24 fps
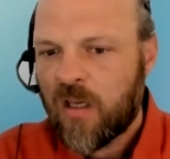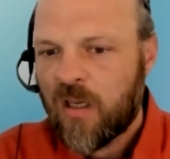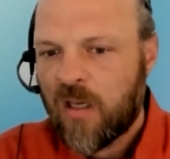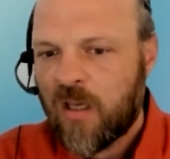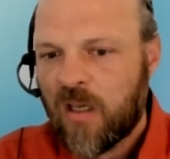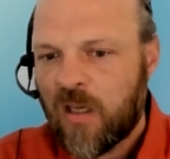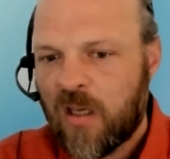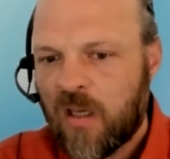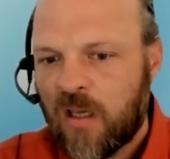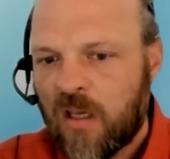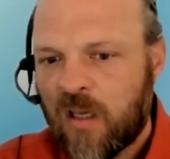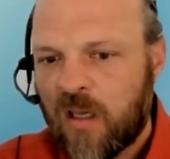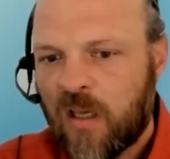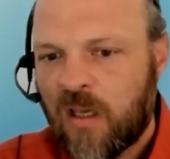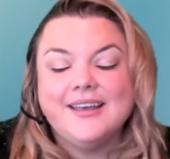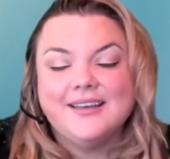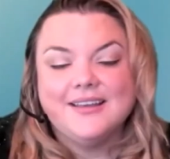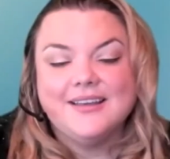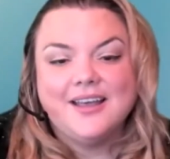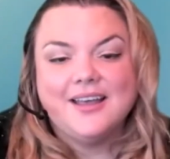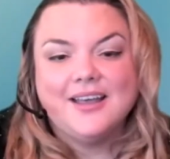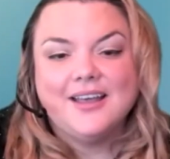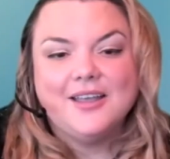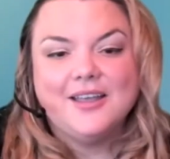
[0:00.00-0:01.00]

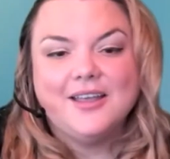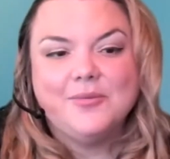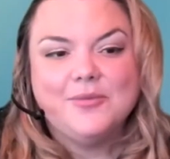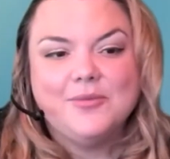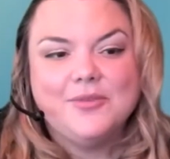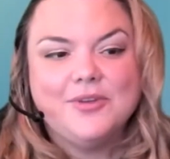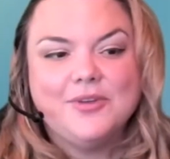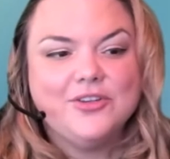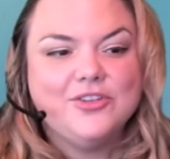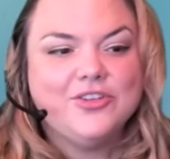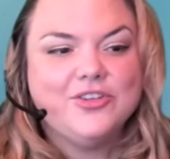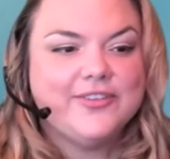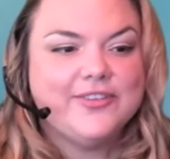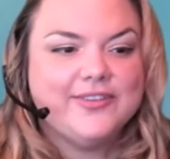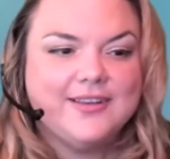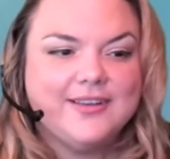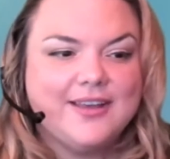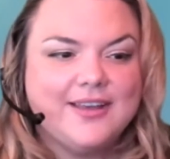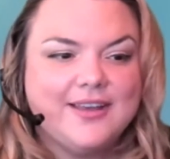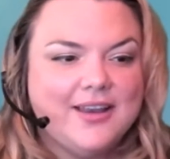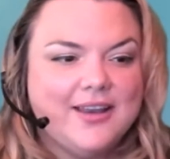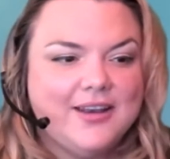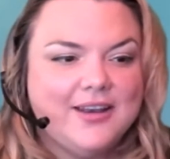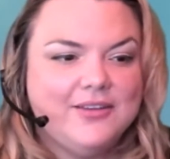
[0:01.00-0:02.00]
Yeah, just to
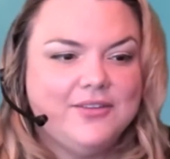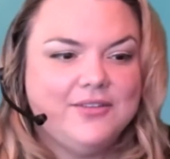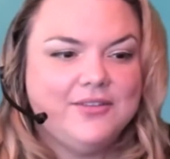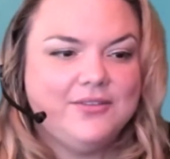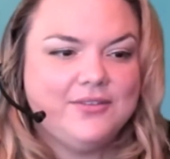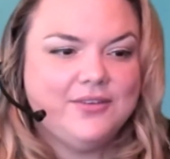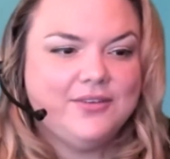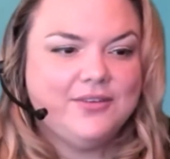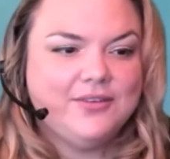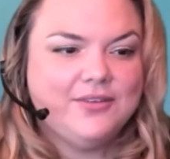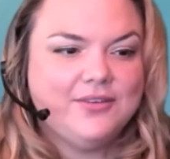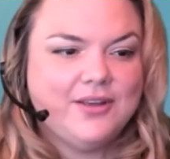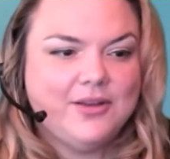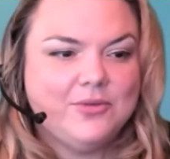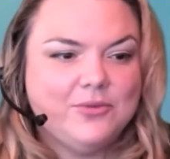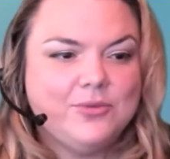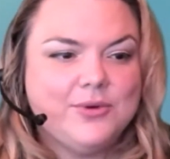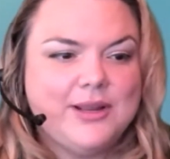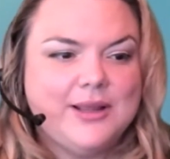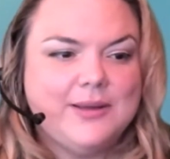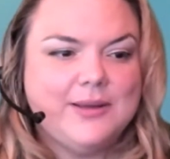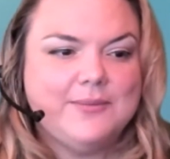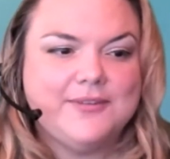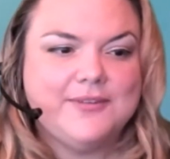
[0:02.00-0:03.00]
kind of
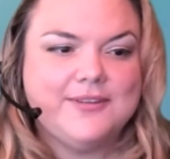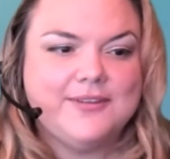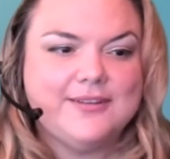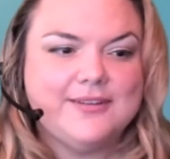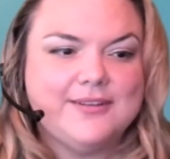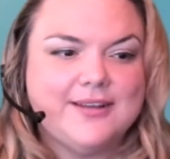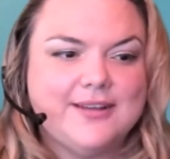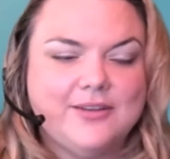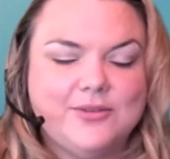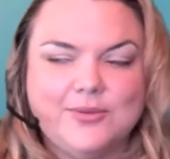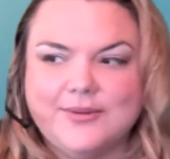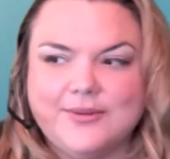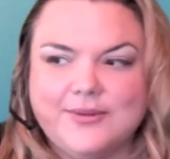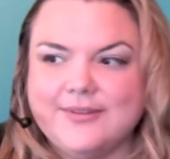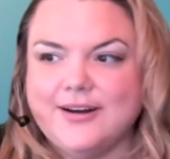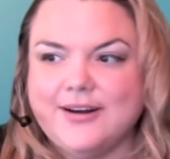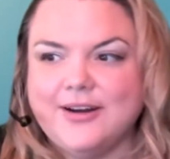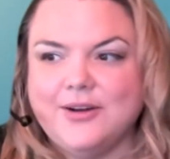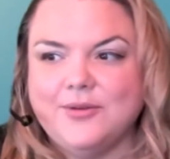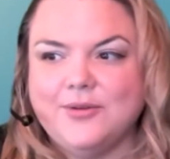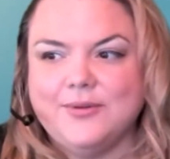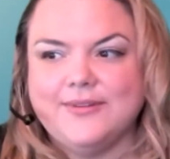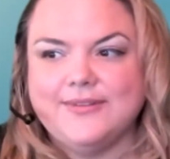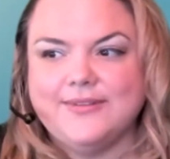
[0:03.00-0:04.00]
reemphasize what
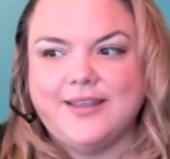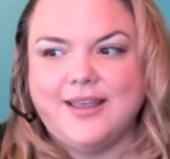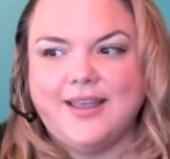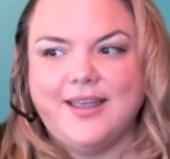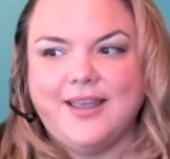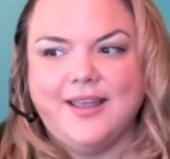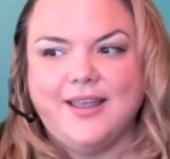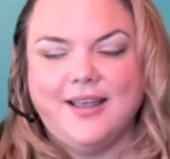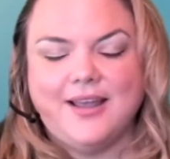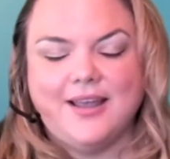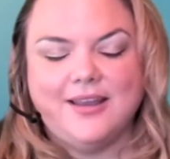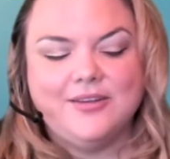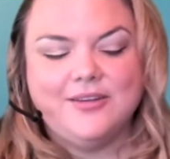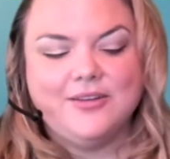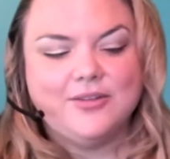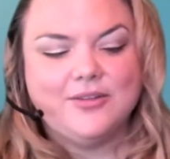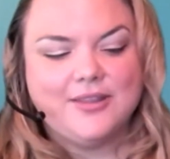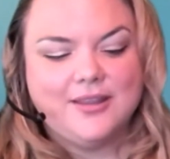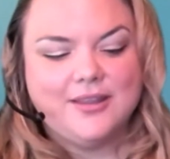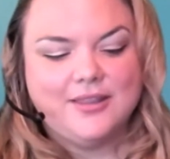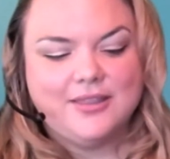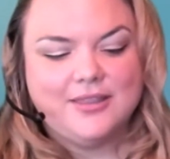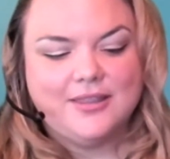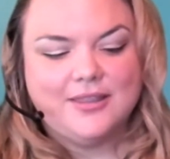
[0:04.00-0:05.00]
Sari was saying, I do
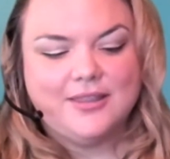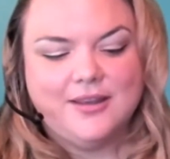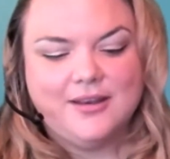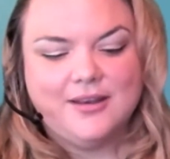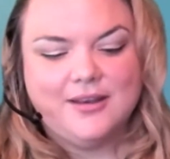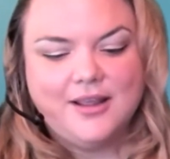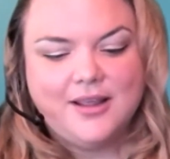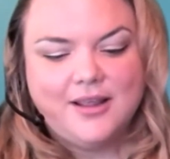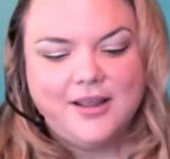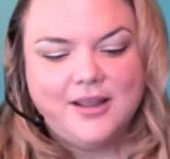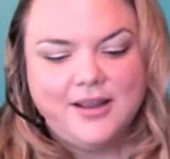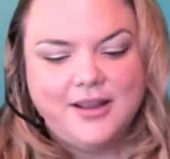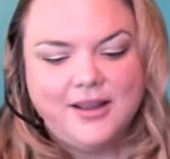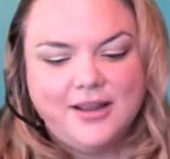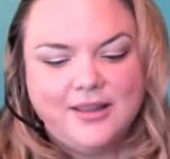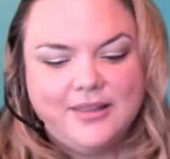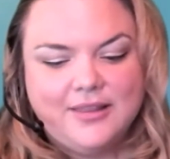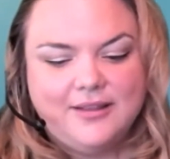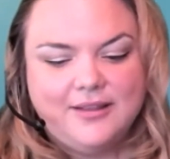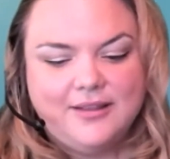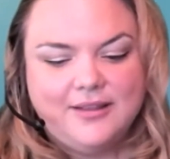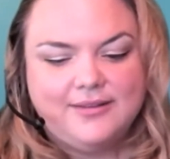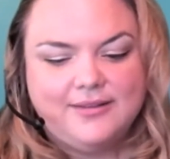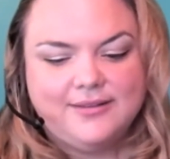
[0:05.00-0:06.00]
think that
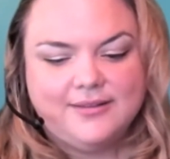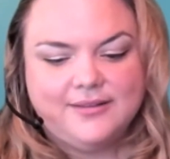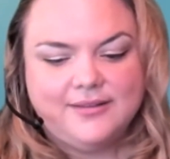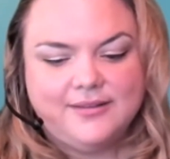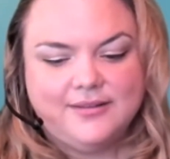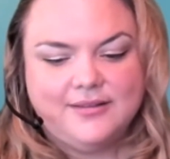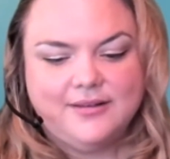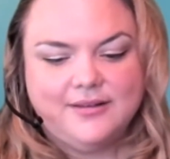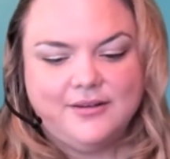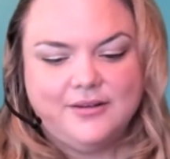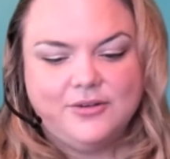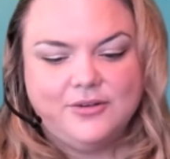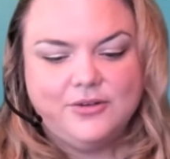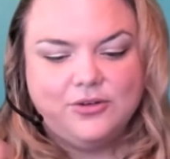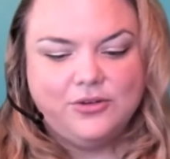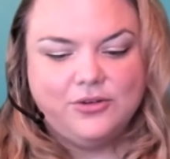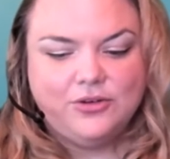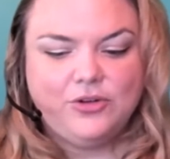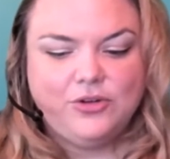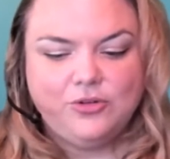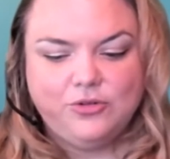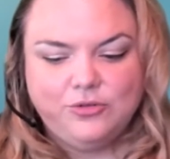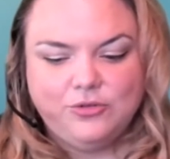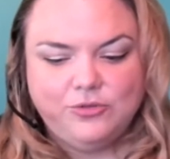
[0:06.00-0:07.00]
this
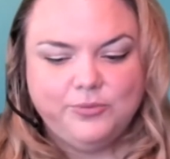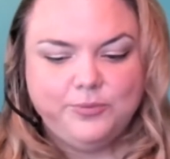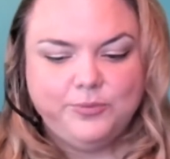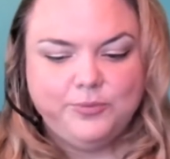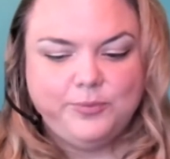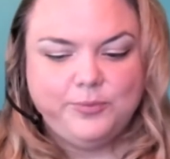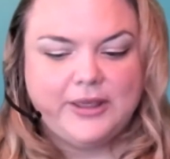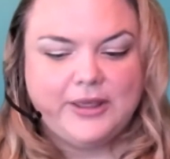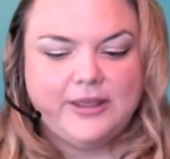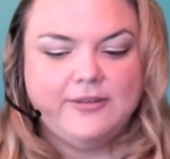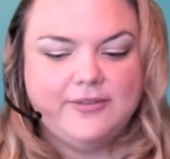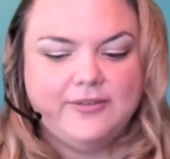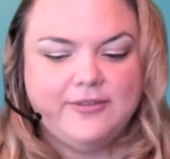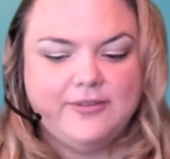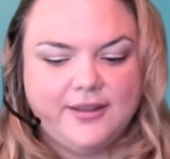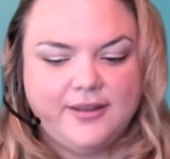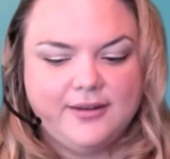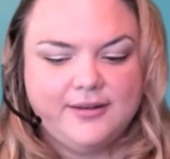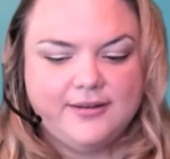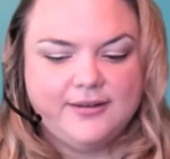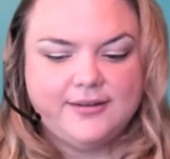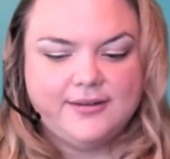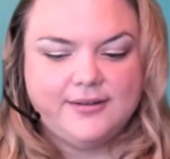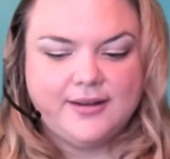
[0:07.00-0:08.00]
new
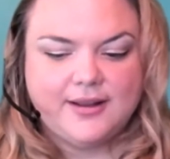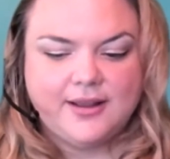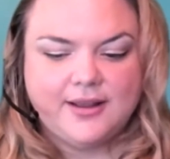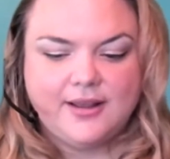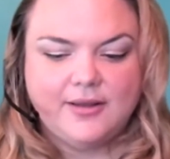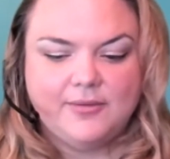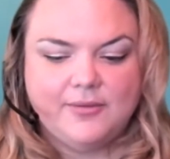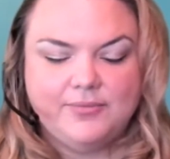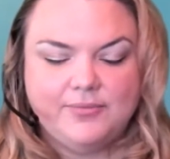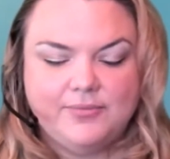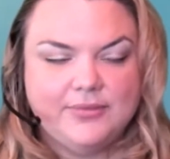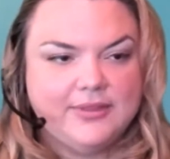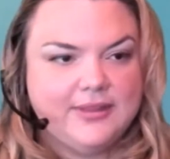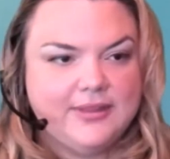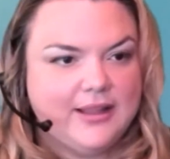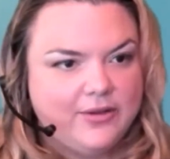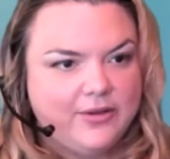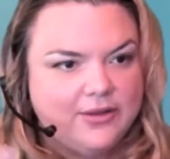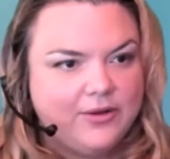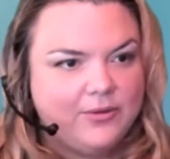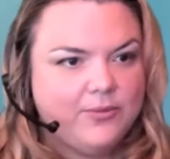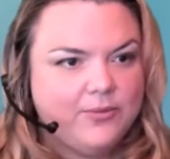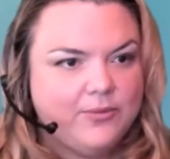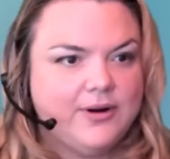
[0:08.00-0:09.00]
pivot, now
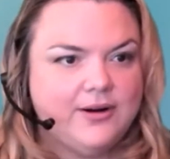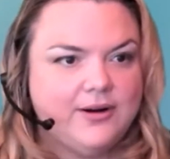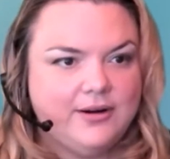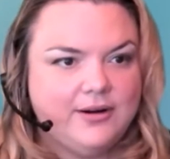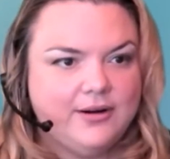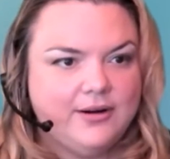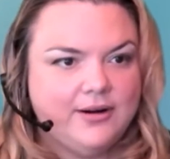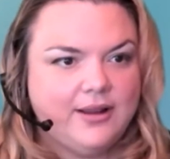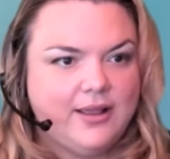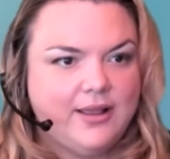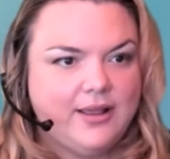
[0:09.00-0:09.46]
that we're